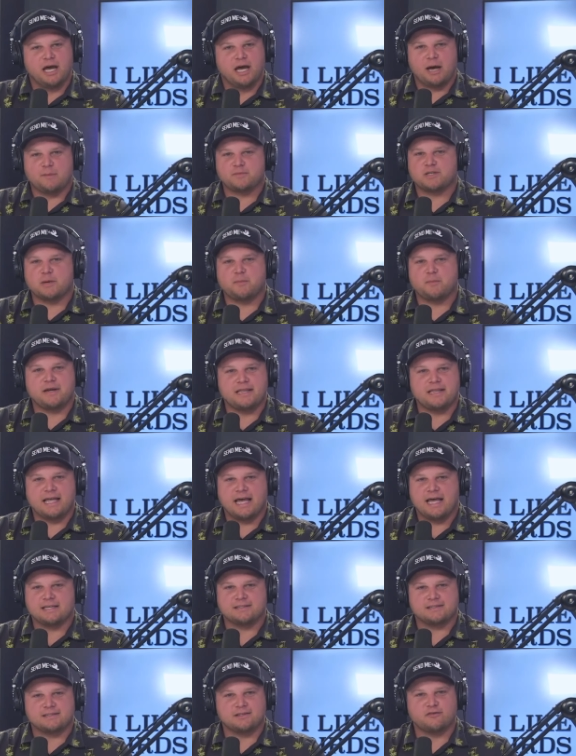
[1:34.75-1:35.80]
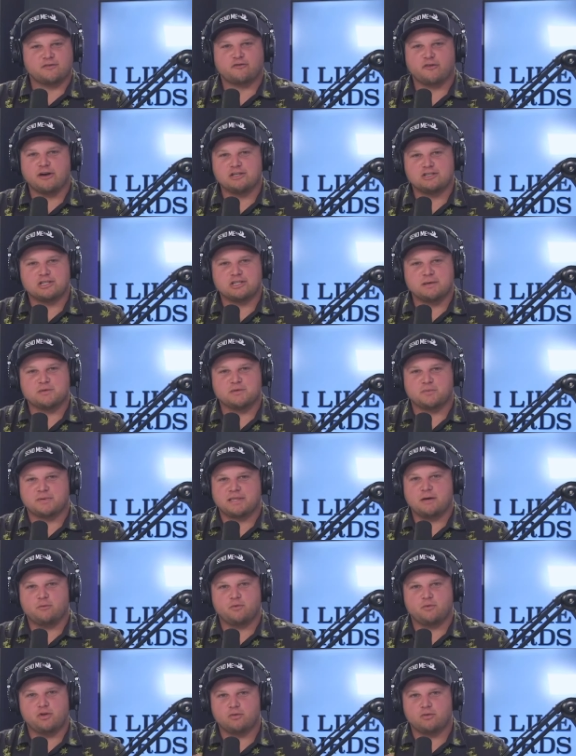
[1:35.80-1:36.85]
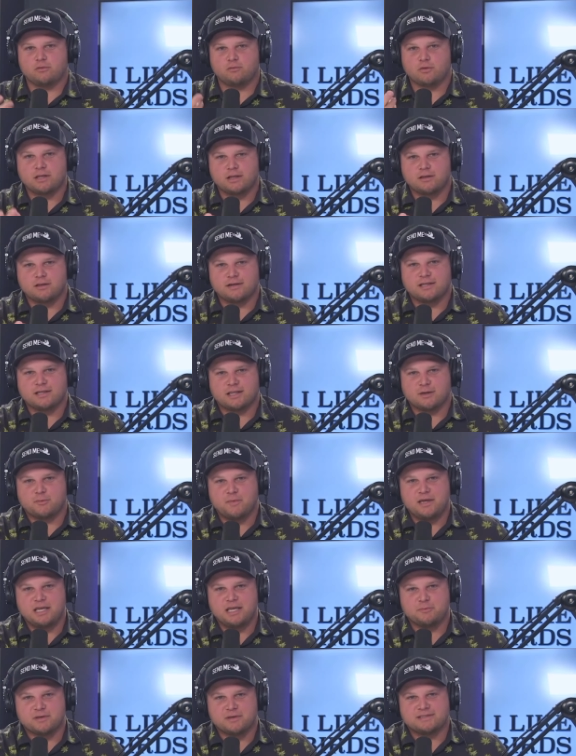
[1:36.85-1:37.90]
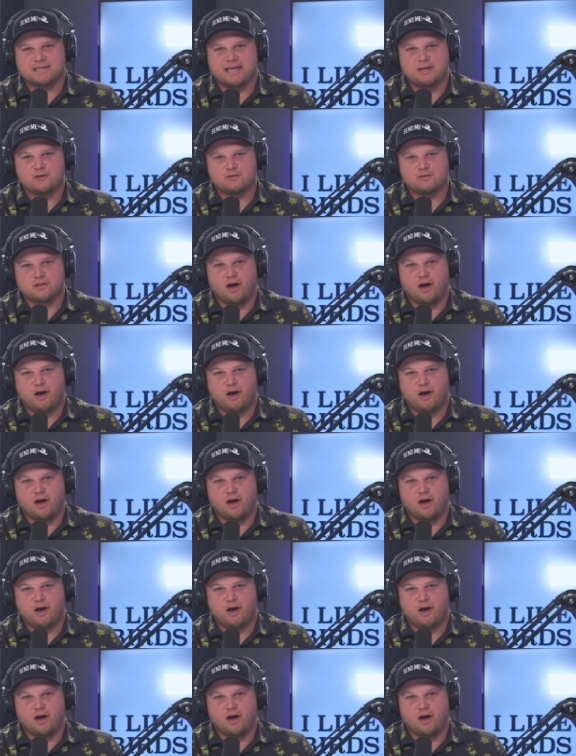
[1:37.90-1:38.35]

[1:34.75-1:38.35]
I'm somebody that has good friendships. But then when you really look at the meat and potatoes